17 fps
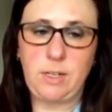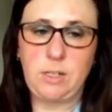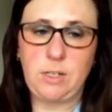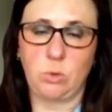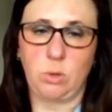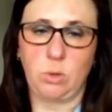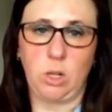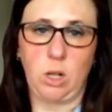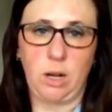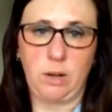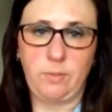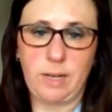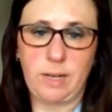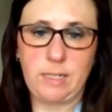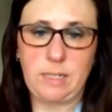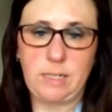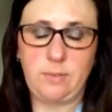So a lot of
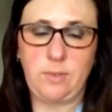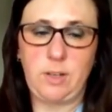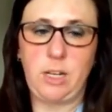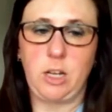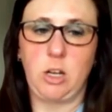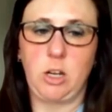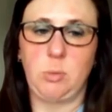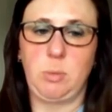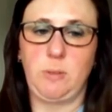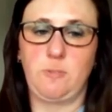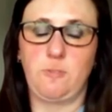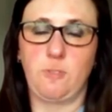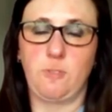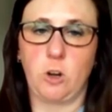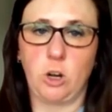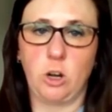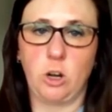activity, it could be
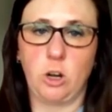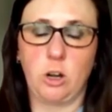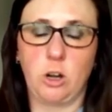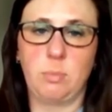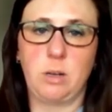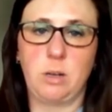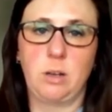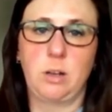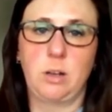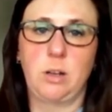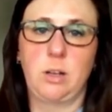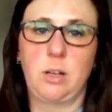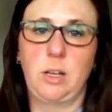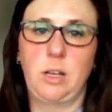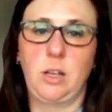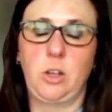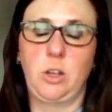firm,
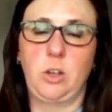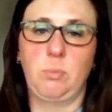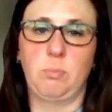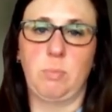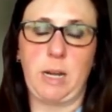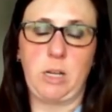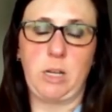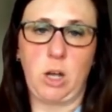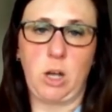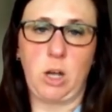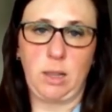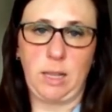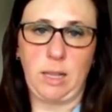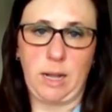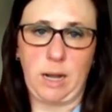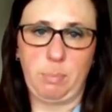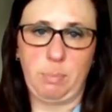might not
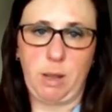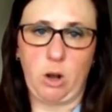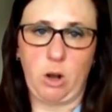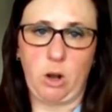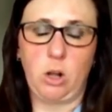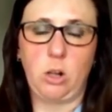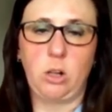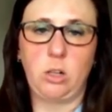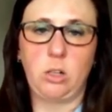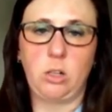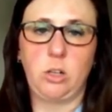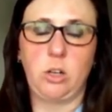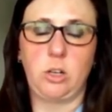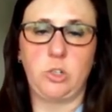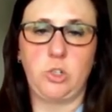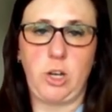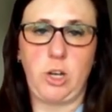let up at all,
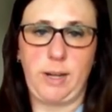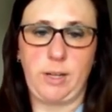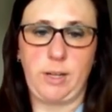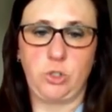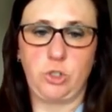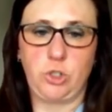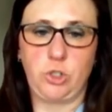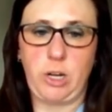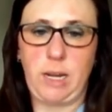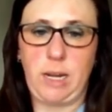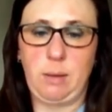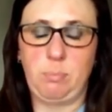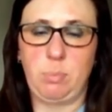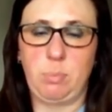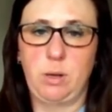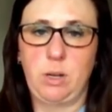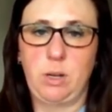could change shape.